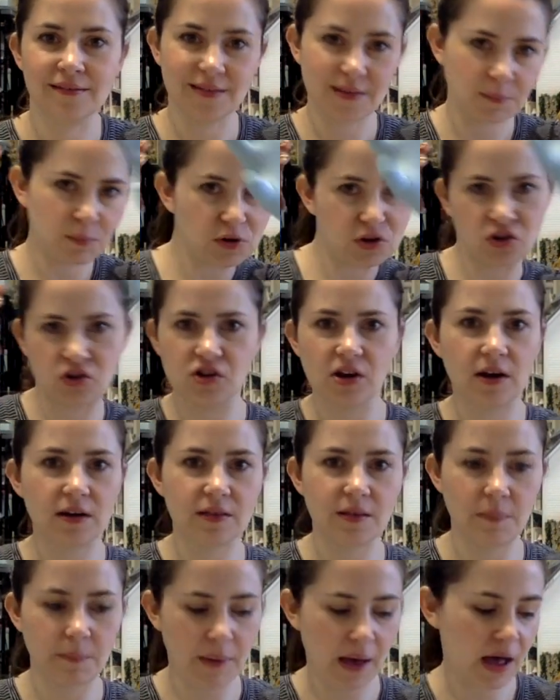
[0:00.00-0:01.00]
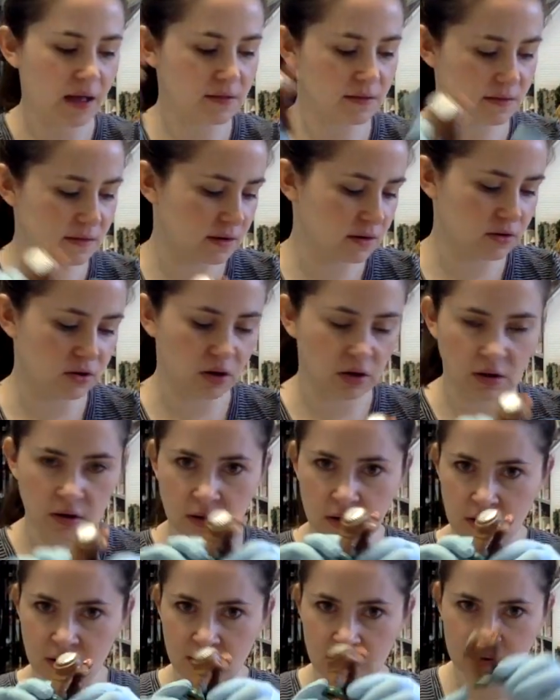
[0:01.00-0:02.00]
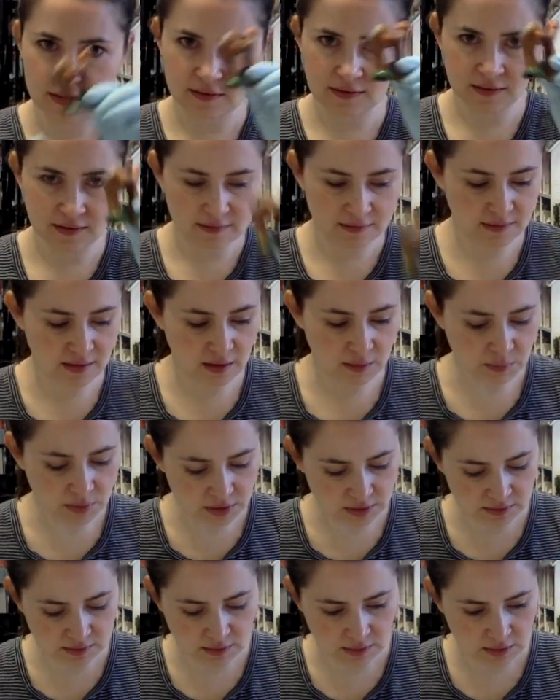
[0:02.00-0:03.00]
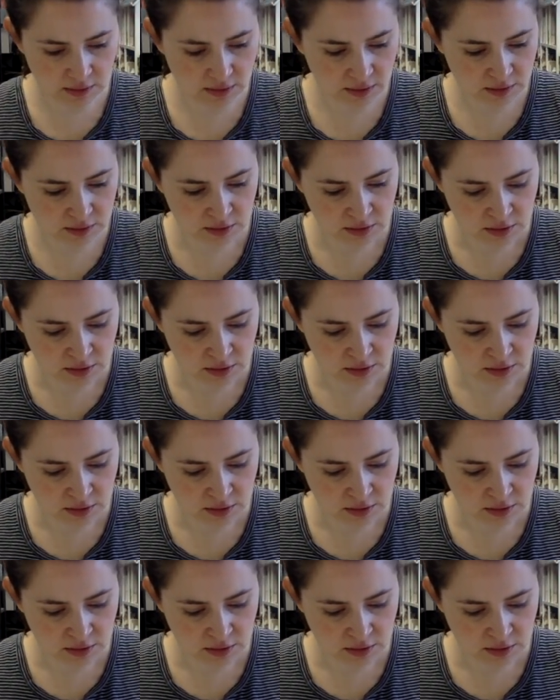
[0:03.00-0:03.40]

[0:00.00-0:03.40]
project the bat signal. It's the same idea.